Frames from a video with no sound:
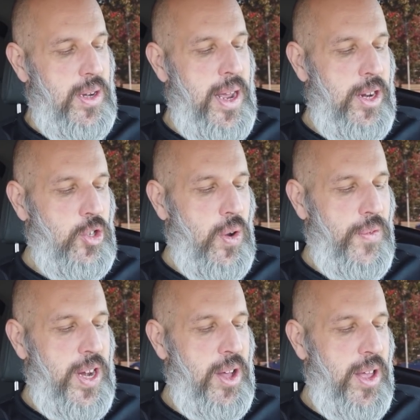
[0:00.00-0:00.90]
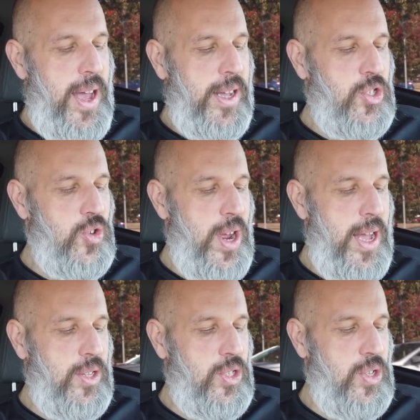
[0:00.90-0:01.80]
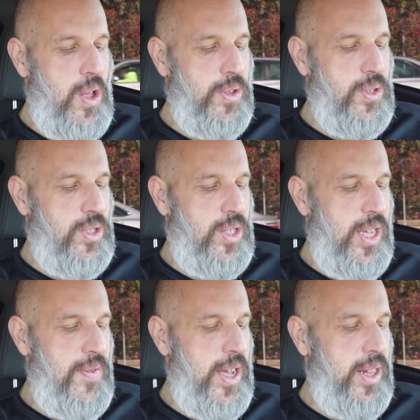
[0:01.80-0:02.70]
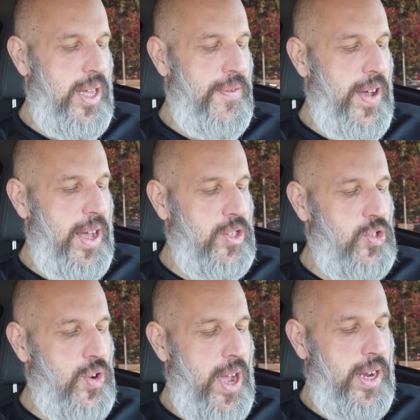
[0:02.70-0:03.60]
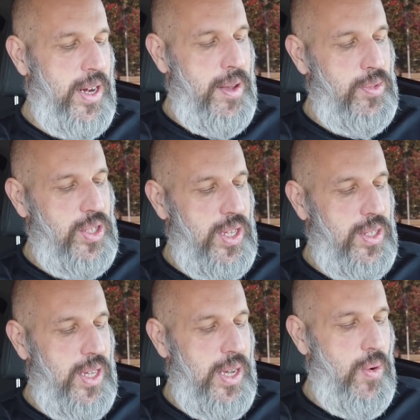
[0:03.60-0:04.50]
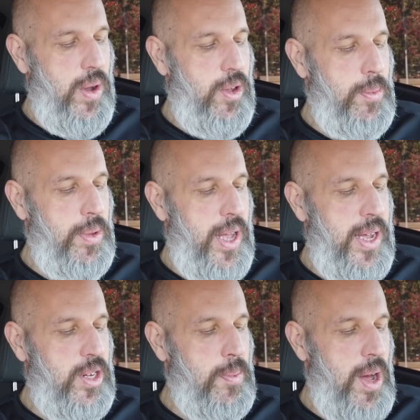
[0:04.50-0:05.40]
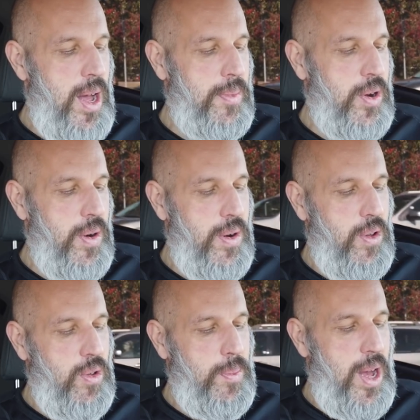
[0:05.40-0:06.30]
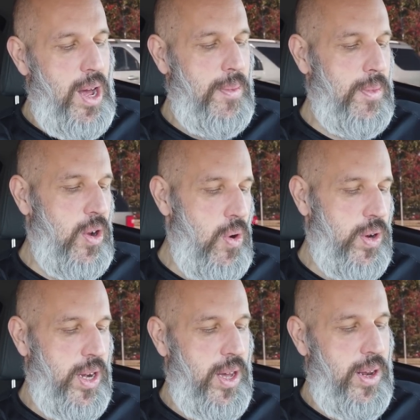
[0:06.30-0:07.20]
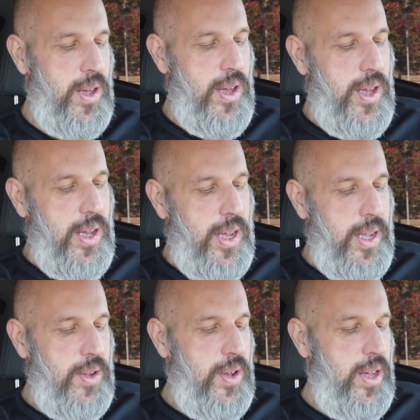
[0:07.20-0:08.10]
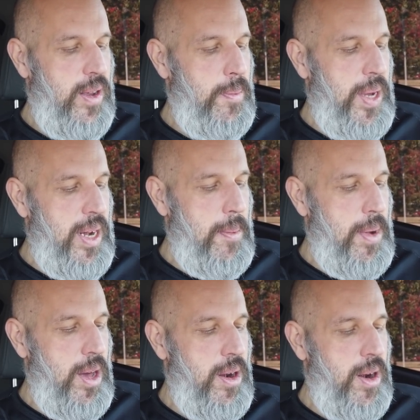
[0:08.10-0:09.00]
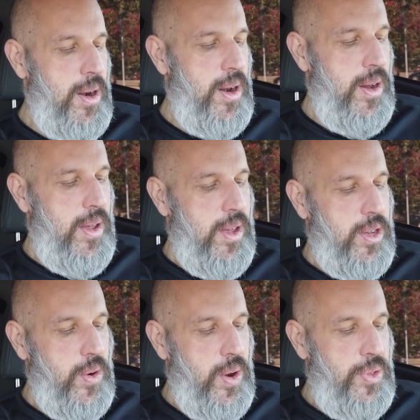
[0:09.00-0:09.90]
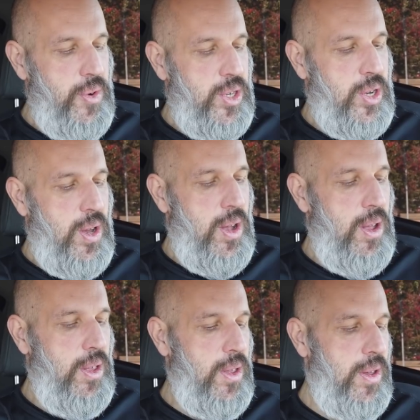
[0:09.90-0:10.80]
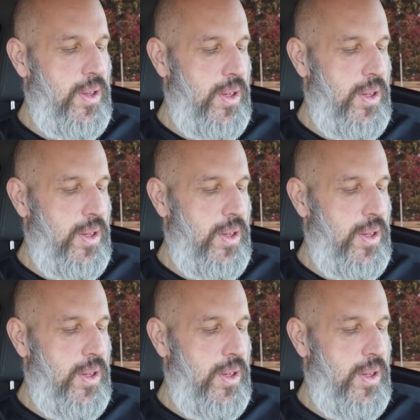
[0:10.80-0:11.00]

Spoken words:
Natural vanilla extract, salt, stevia leaf extract, MCT oil blend, palm kernel, palm coconut, inulin, peanut butter, erythritol,